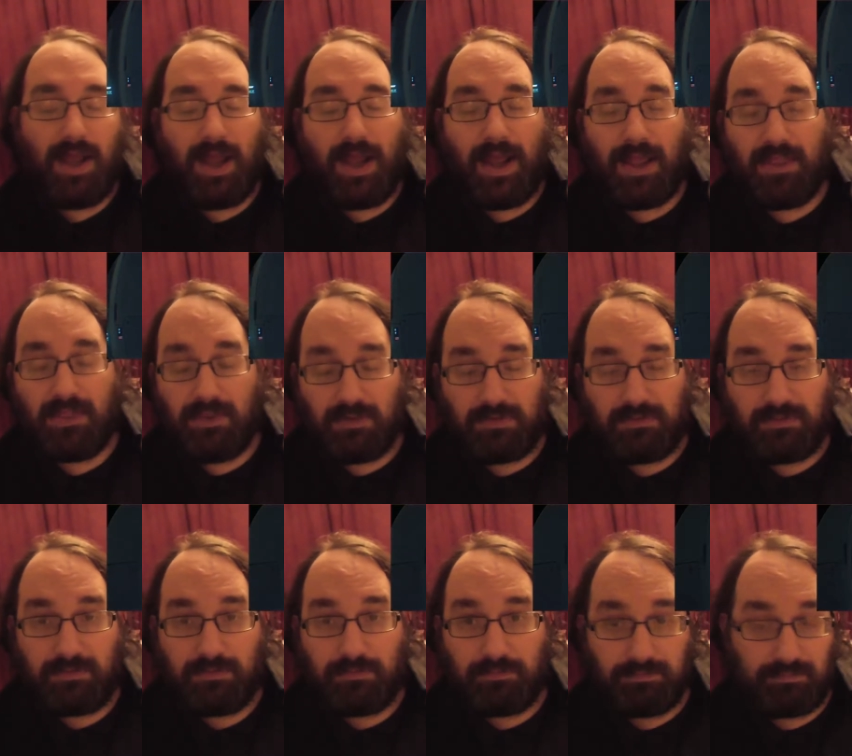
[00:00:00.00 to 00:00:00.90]
And the
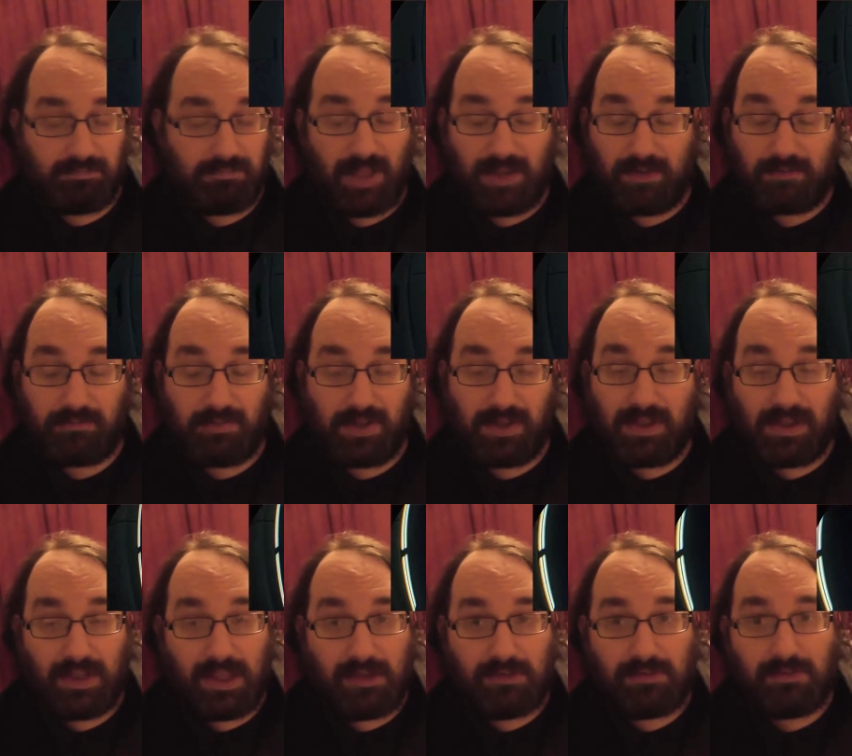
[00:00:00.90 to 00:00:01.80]
th next thing
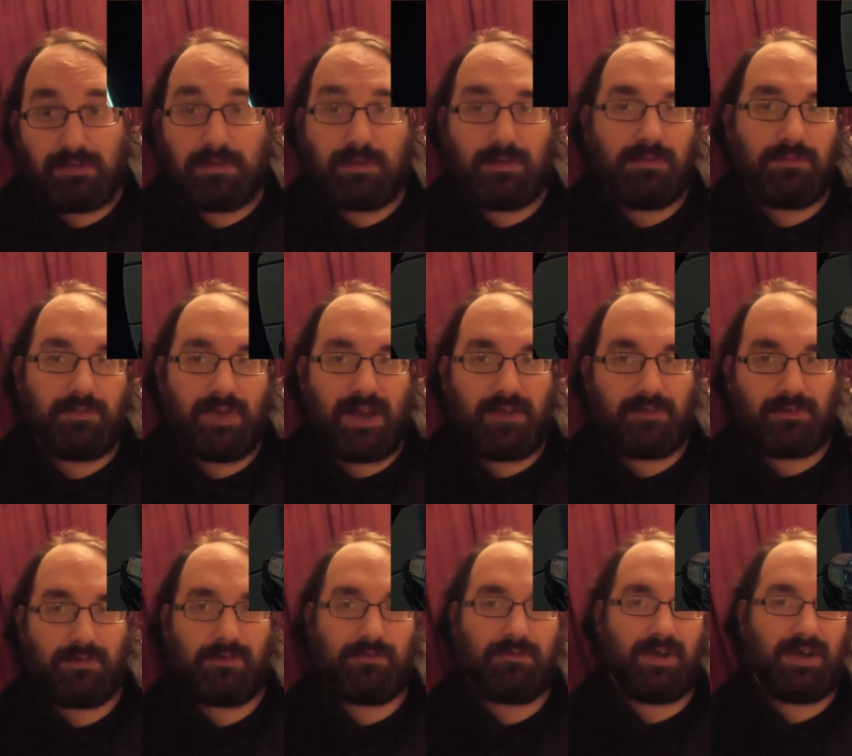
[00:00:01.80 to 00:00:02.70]
is
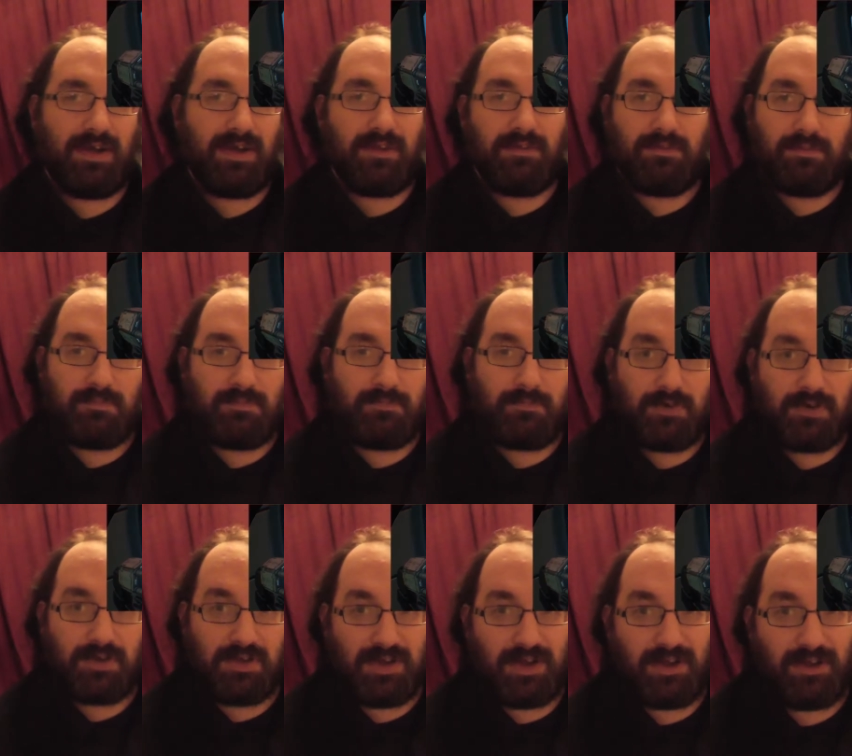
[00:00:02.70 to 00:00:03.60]
2,000 credits. And
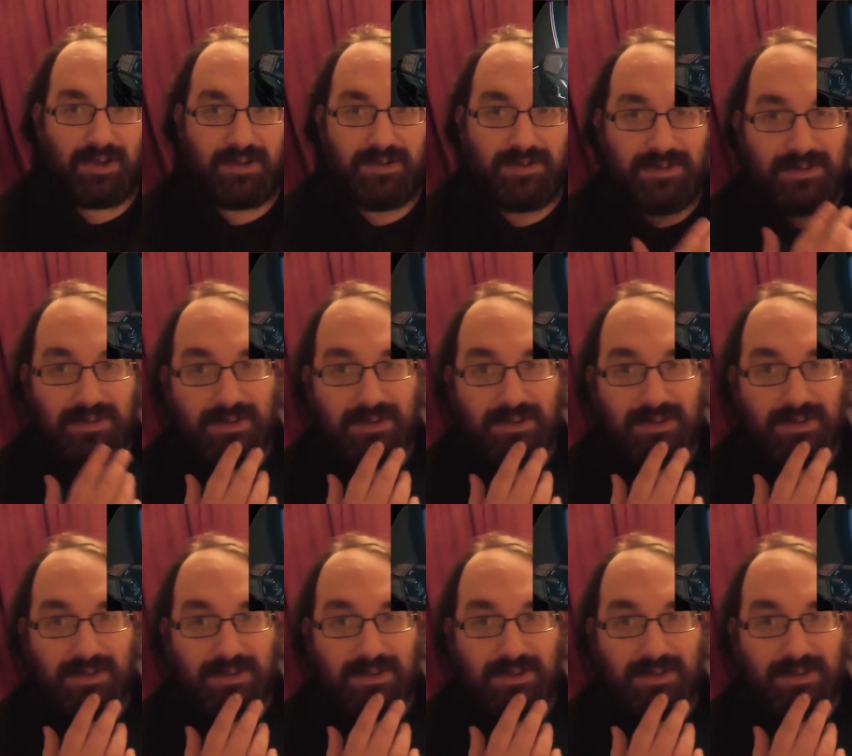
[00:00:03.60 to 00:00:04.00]
before you know it,